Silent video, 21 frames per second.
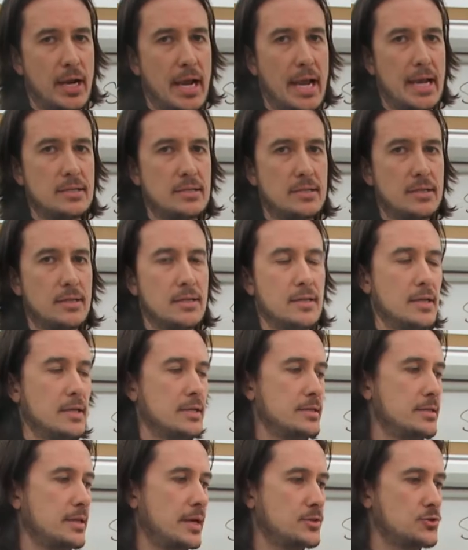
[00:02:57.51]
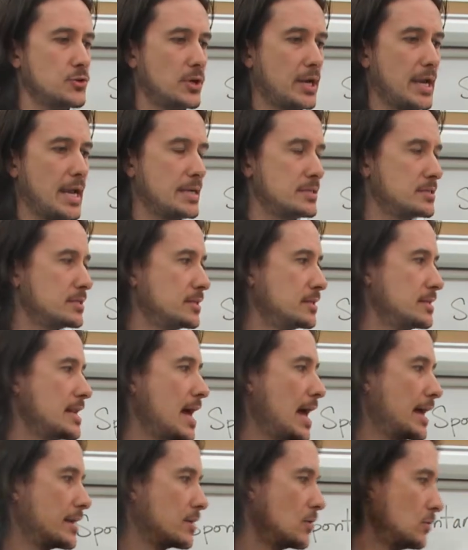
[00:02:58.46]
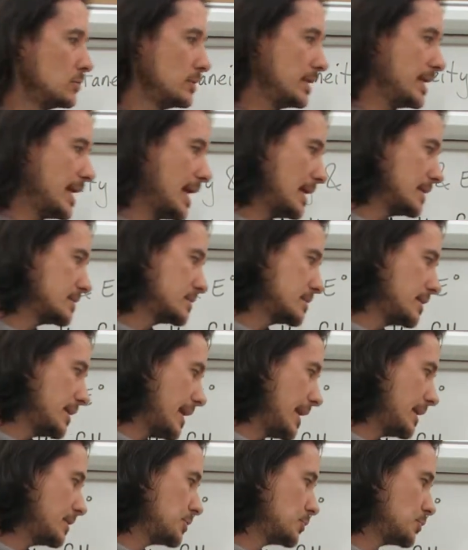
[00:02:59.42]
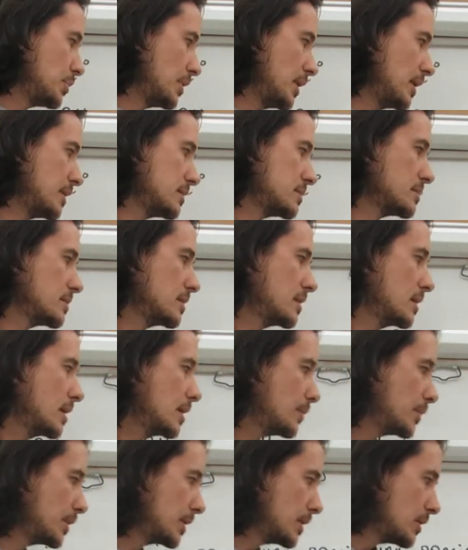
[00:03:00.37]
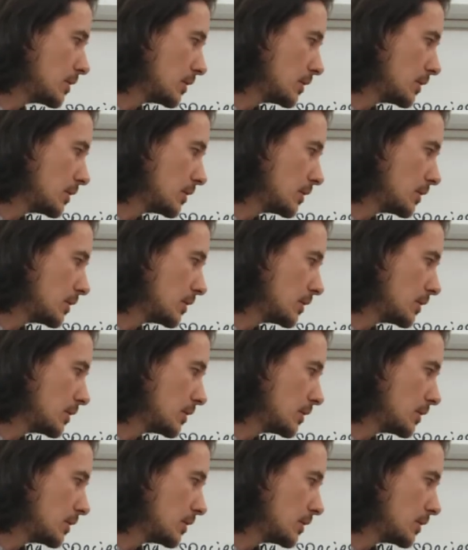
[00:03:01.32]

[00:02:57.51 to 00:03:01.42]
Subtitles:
acid? Nitric acid not only has the H+, but it